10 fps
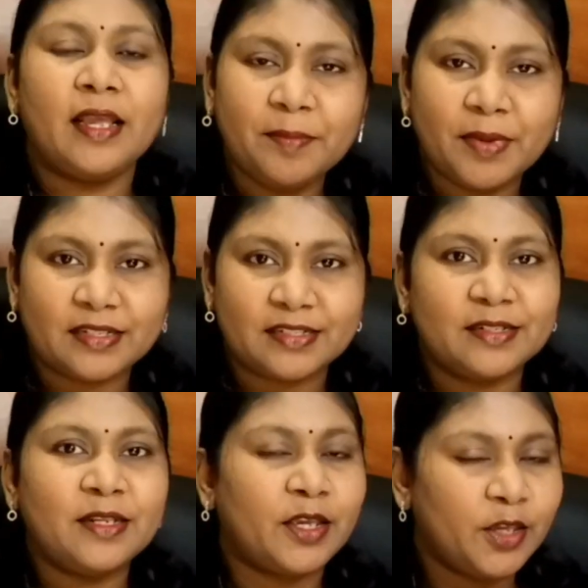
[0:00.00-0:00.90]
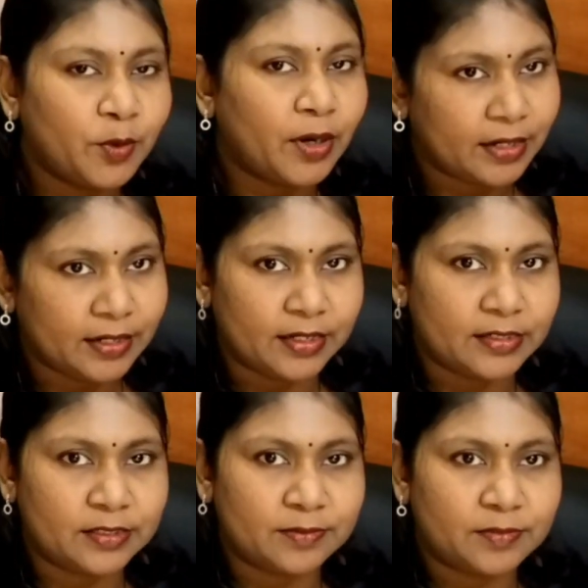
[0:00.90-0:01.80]
Imagine you are a
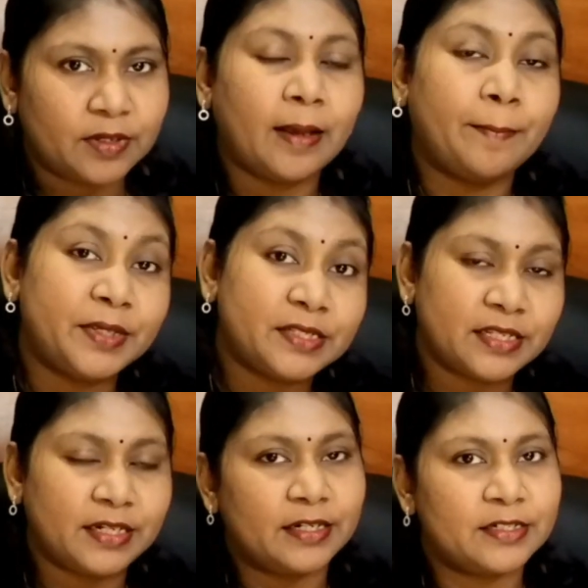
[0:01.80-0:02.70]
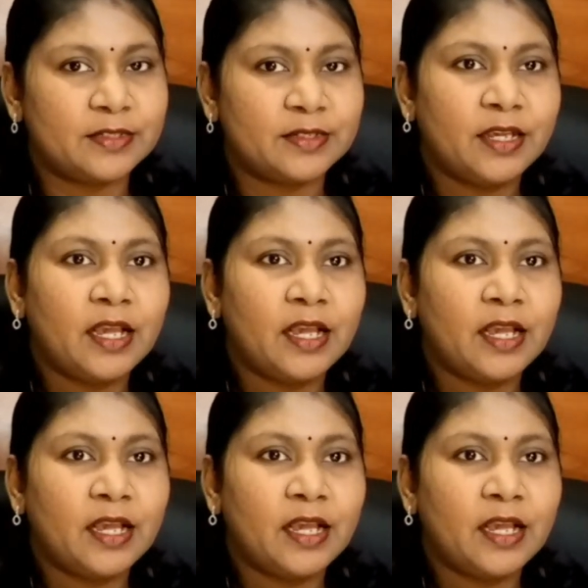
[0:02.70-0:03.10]
nurse, a busy nurse,